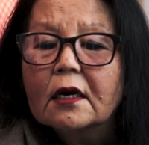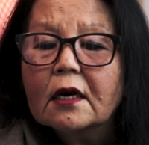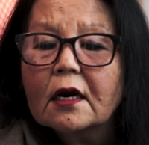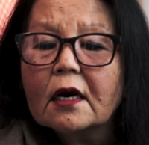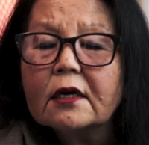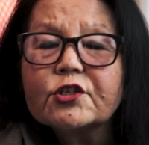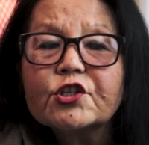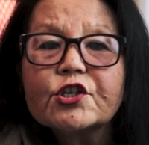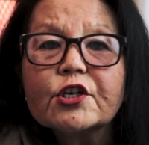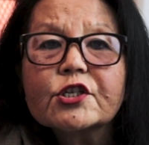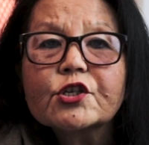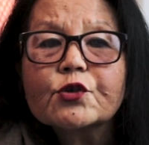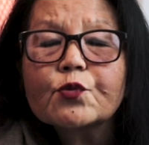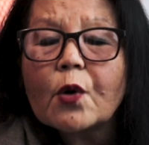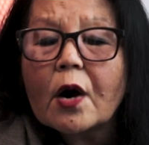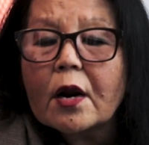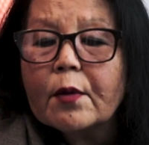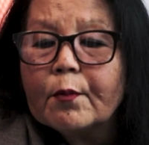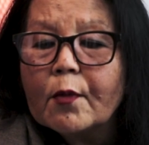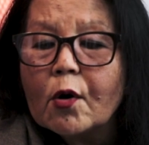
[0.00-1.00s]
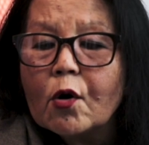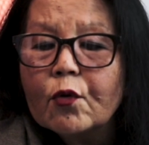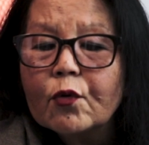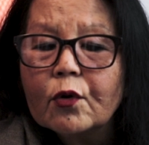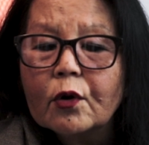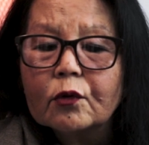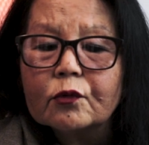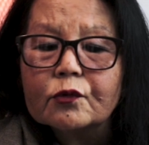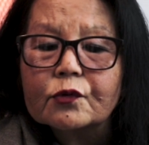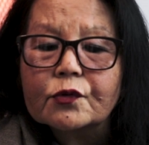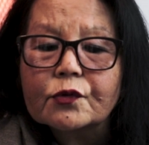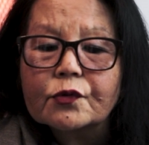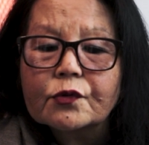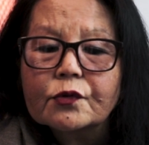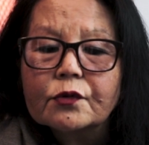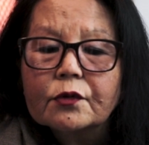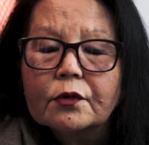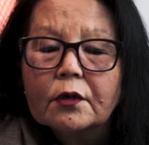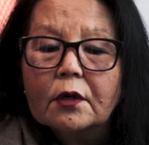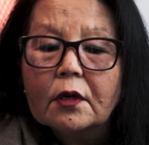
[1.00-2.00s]
"Cut just one more rose."
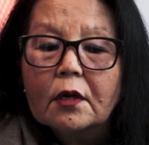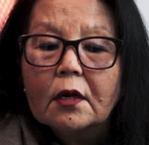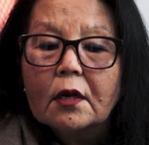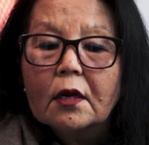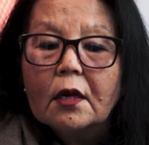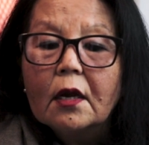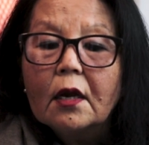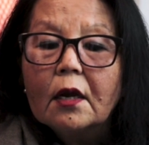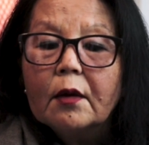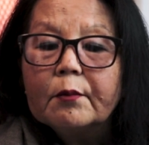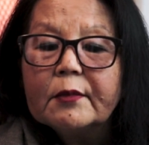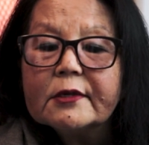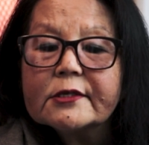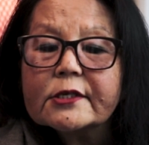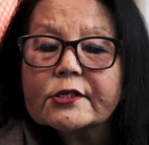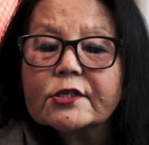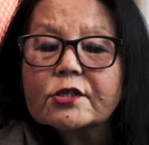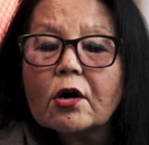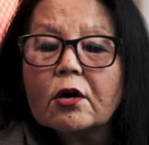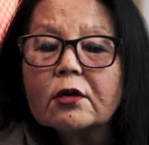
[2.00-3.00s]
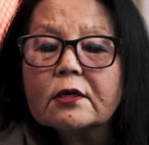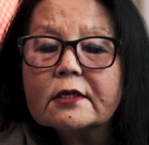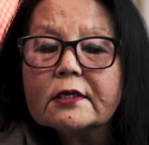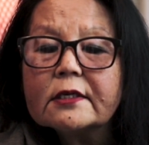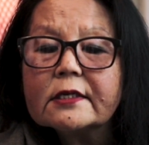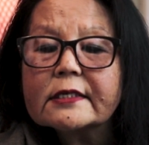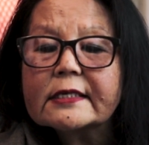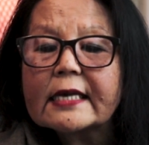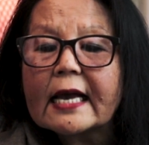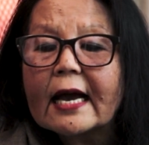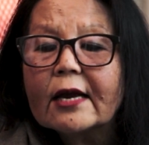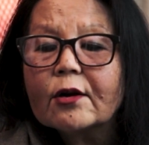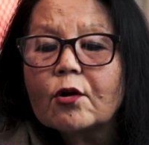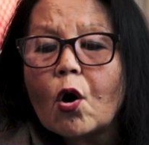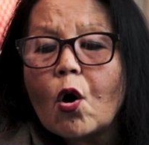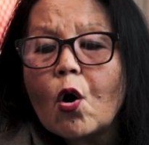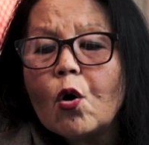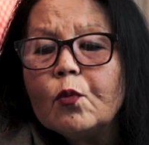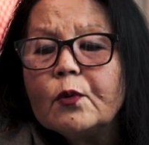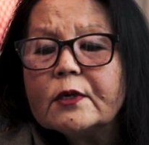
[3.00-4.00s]
Mrs. Saunders had
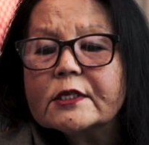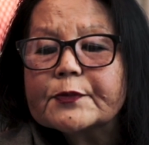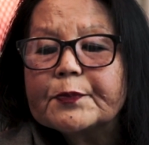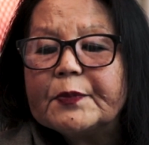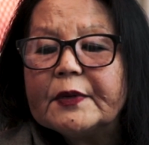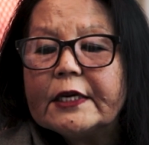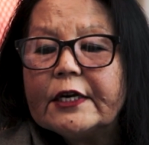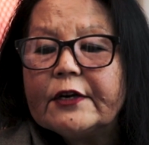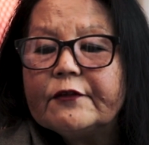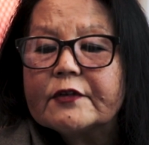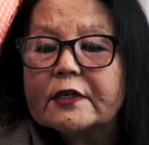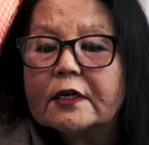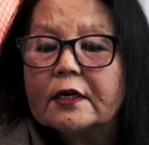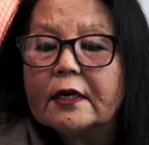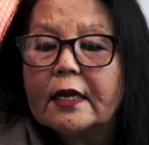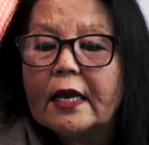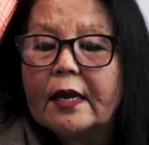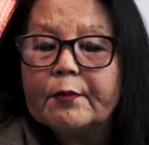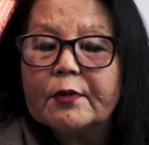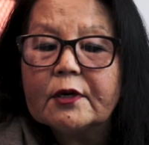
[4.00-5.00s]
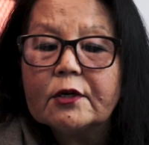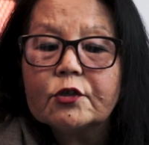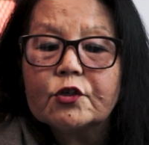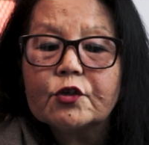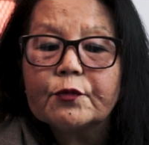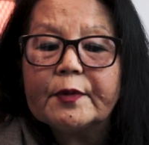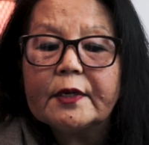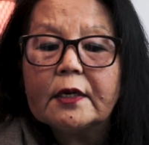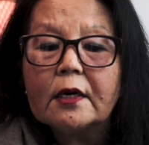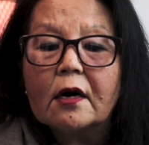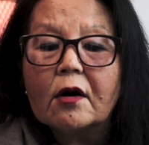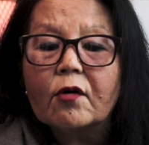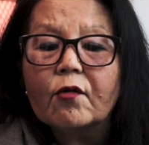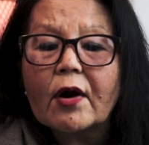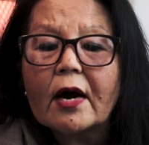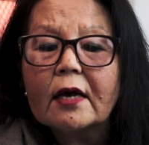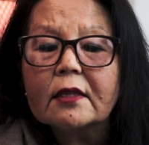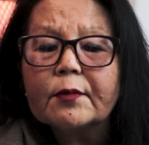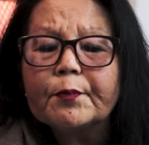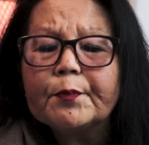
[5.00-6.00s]
always believed her neighbor to be a
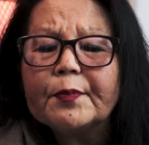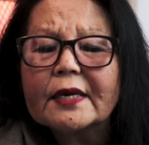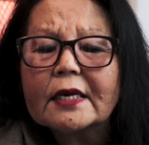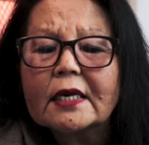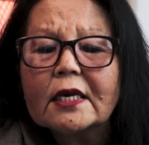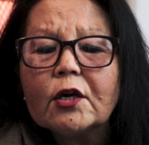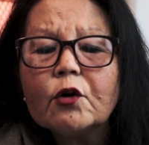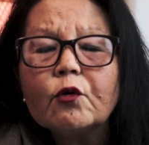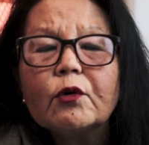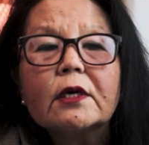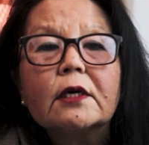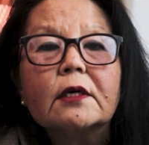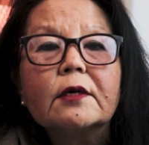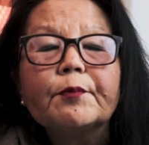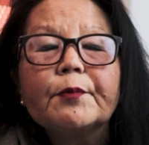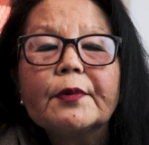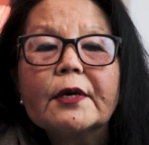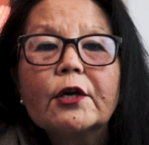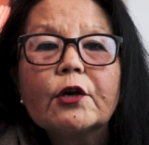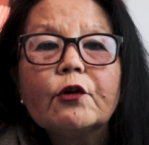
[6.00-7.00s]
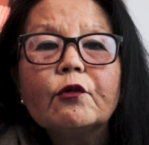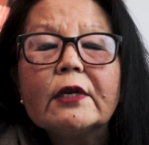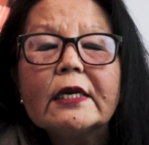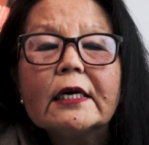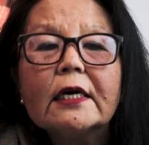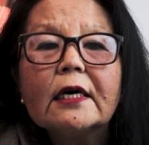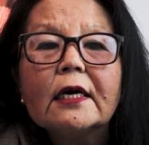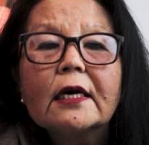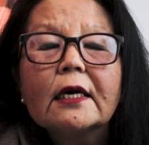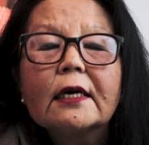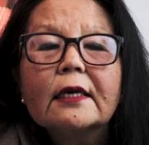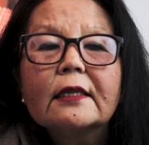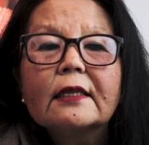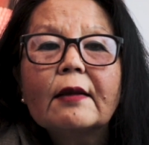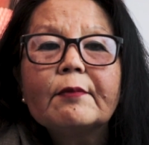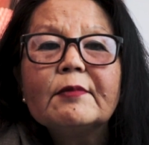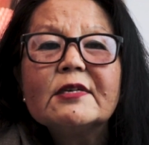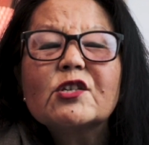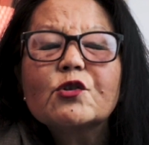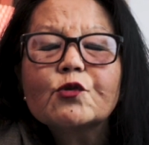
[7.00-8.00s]
rather peculiar,
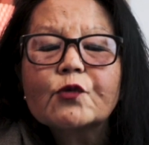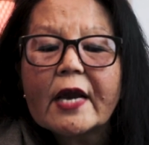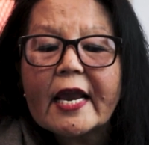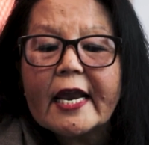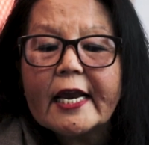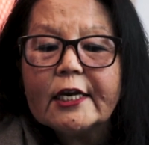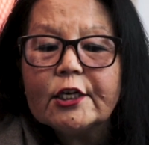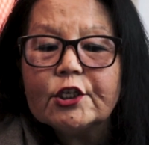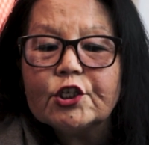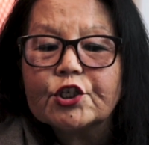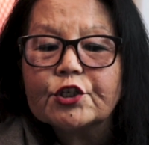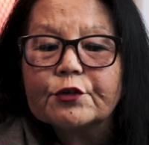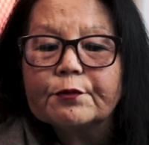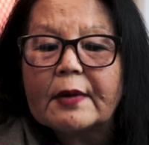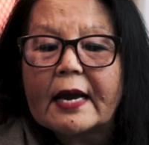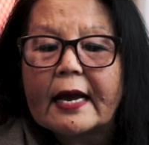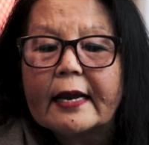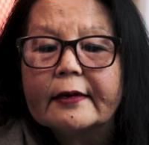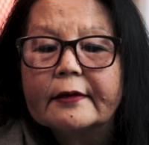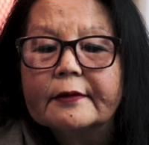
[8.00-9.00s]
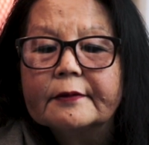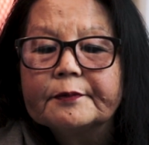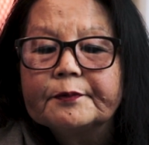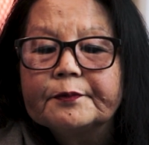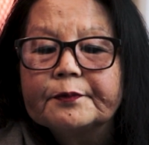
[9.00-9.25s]
that means strange man.